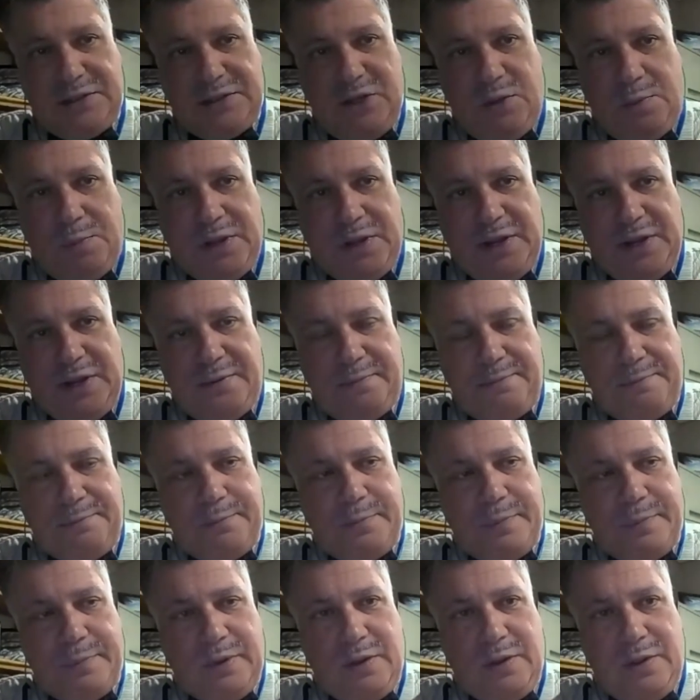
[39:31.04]
steel plate
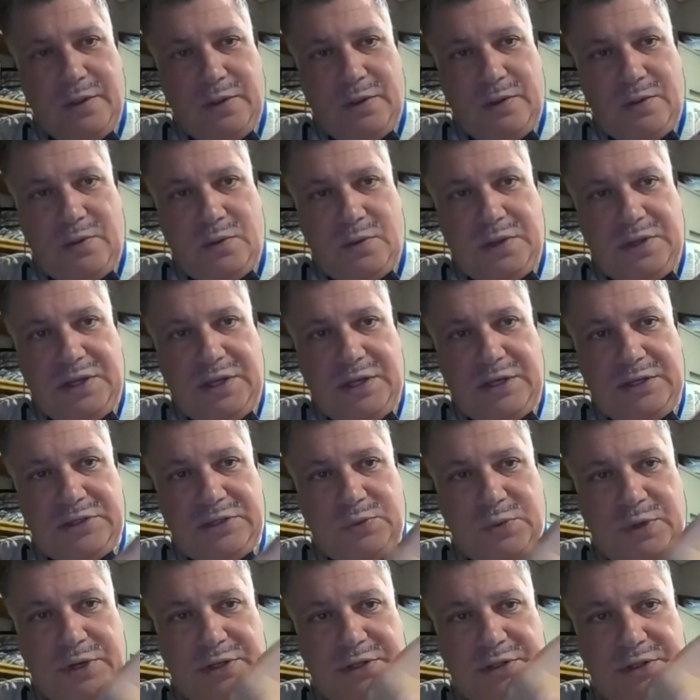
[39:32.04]
with a key
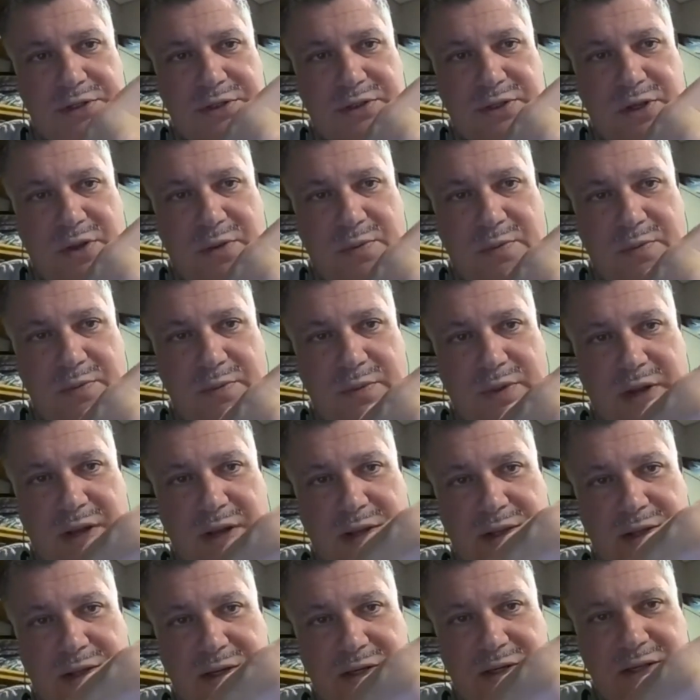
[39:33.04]
switch, some
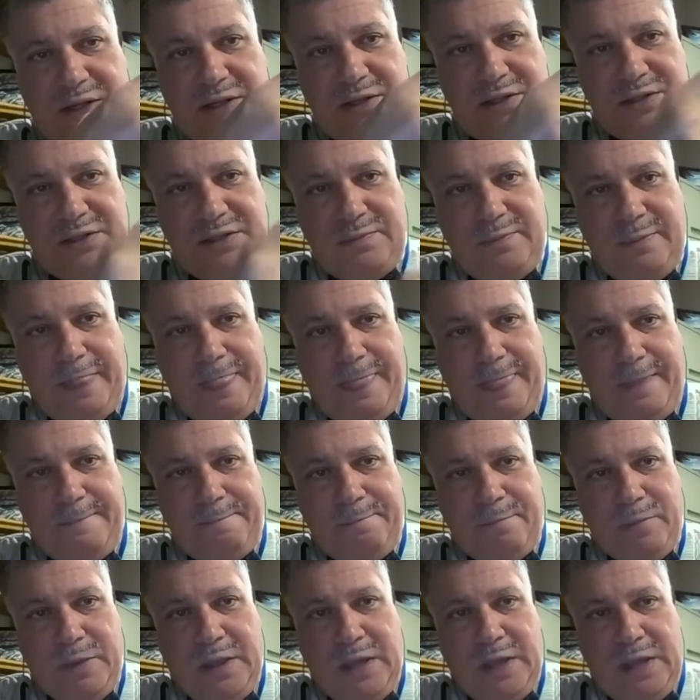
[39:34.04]
LEDs,
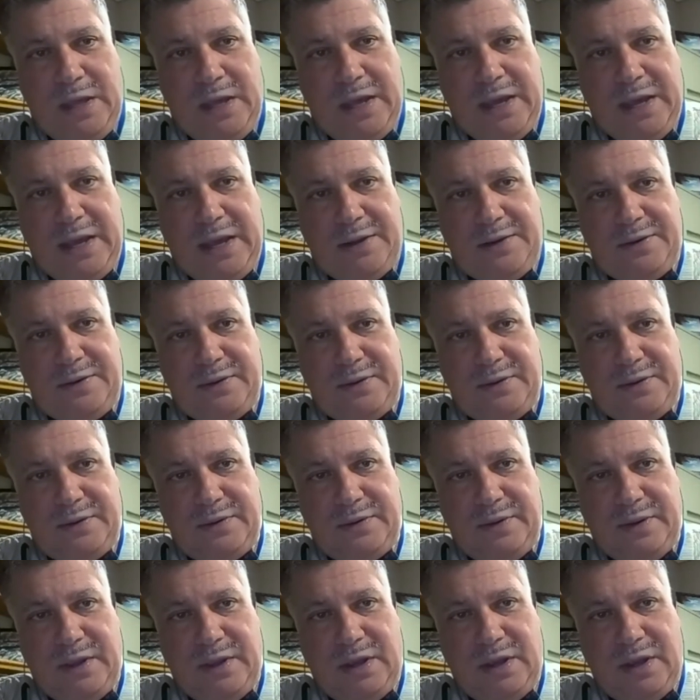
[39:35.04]
and
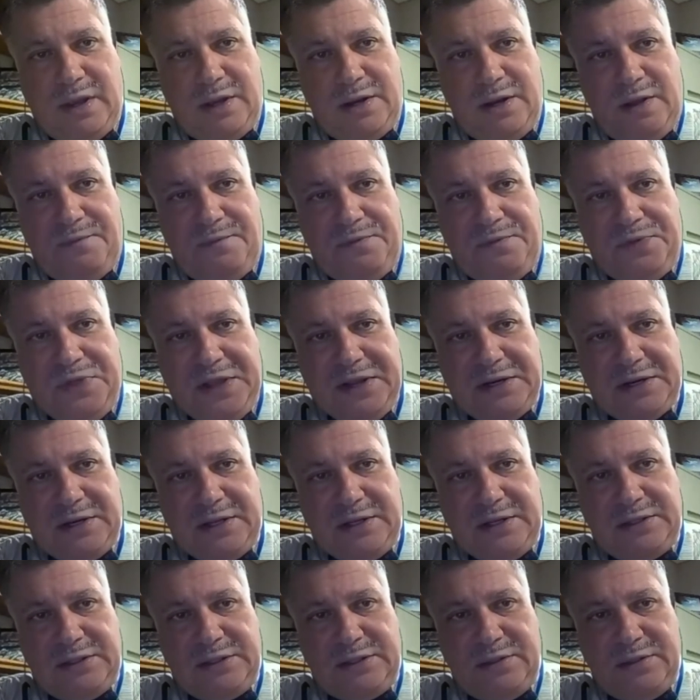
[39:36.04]
enough
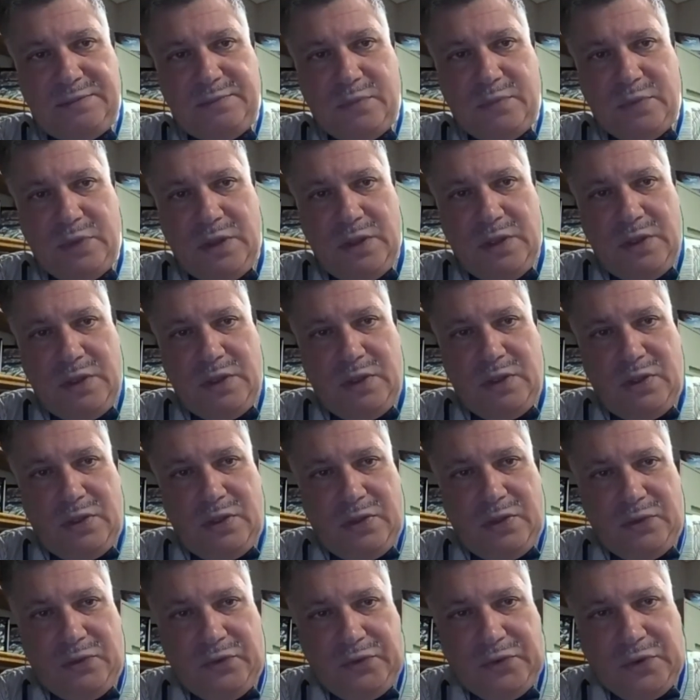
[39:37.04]
thickness
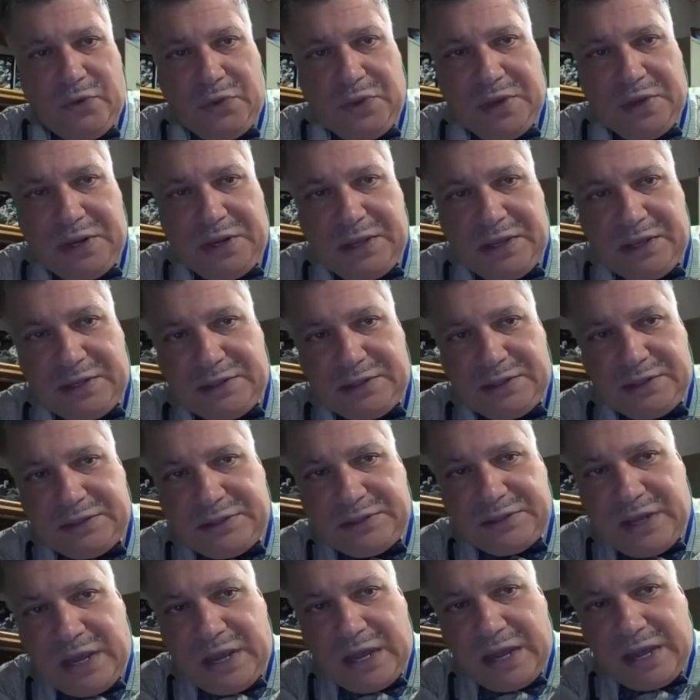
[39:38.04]
so that
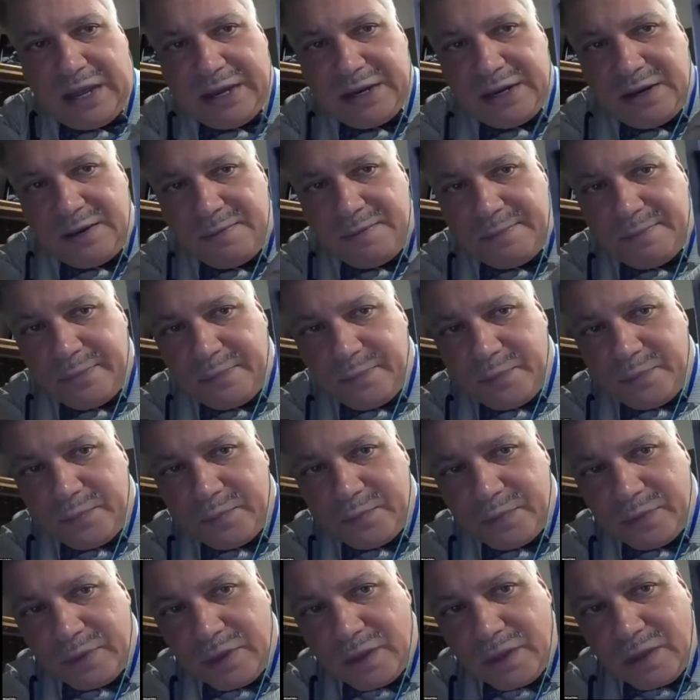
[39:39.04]
inside
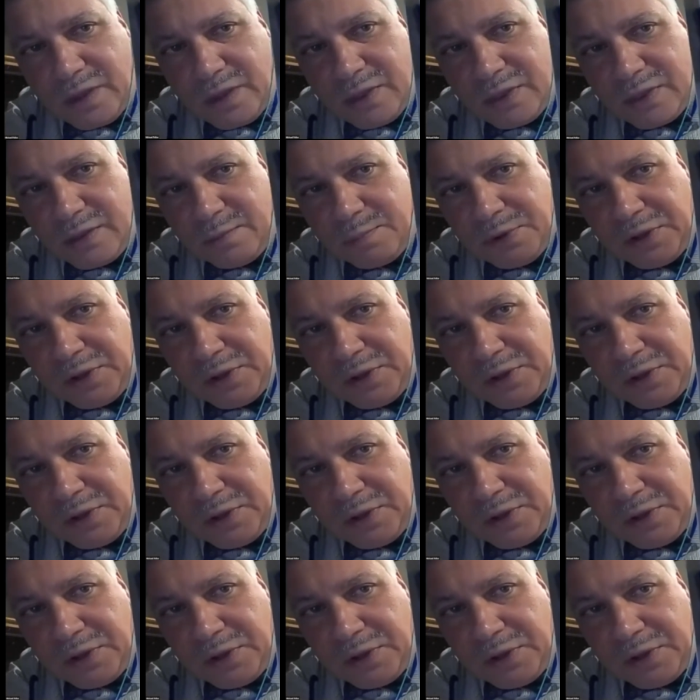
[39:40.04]
the